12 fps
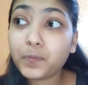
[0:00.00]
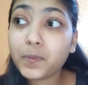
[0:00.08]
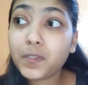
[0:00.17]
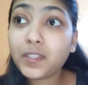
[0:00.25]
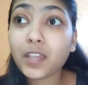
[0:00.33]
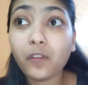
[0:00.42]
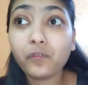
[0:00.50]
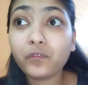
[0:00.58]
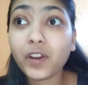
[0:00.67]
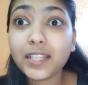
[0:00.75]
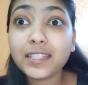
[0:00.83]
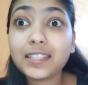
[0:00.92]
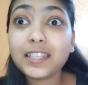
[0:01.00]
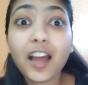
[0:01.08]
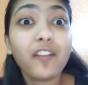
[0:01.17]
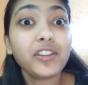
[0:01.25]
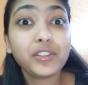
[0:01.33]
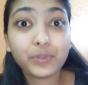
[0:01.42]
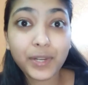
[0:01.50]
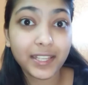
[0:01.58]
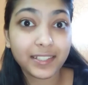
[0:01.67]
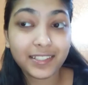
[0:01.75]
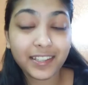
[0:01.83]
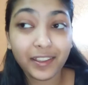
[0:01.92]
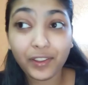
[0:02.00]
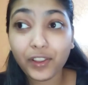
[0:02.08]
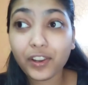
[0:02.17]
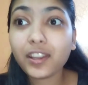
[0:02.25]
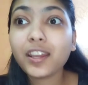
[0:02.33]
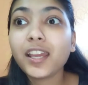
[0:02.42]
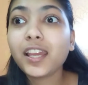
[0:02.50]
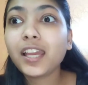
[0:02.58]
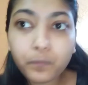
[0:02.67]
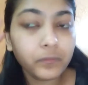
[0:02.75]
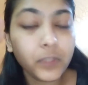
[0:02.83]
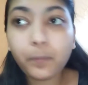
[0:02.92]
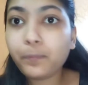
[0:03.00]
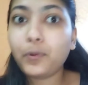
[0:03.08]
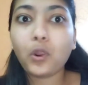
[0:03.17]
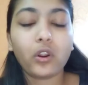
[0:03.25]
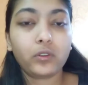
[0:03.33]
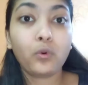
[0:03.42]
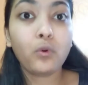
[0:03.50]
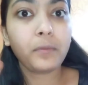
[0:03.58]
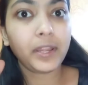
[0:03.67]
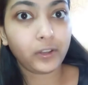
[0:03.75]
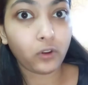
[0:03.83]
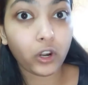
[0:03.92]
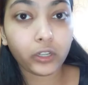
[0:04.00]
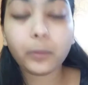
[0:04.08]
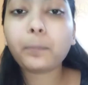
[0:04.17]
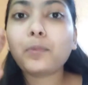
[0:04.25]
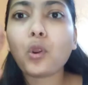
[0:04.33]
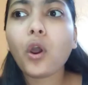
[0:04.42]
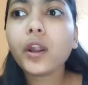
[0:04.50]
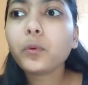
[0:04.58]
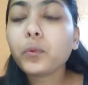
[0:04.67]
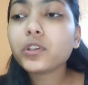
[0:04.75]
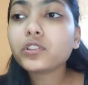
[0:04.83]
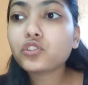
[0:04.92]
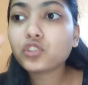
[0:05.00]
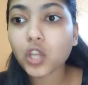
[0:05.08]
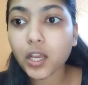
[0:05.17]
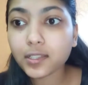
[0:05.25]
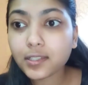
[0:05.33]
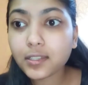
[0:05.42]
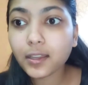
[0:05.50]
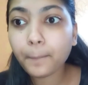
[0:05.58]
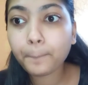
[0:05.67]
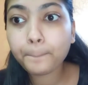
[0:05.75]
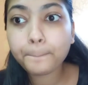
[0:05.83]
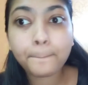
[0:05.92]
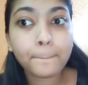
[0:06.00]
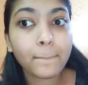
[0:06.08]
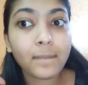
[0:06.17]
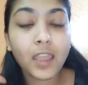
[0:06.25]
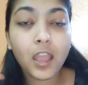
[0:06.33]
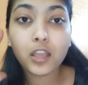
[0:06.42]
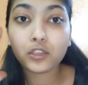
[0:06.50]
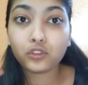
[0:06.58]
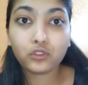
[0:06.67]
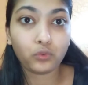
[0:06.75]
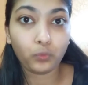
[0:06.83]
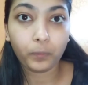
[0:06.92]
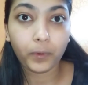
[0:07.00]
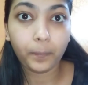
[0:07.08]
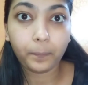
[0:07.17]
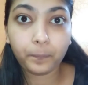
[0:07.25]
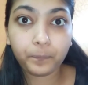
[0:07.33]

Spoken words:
someone's love interest here. The plot, oh my god, the plot was just super.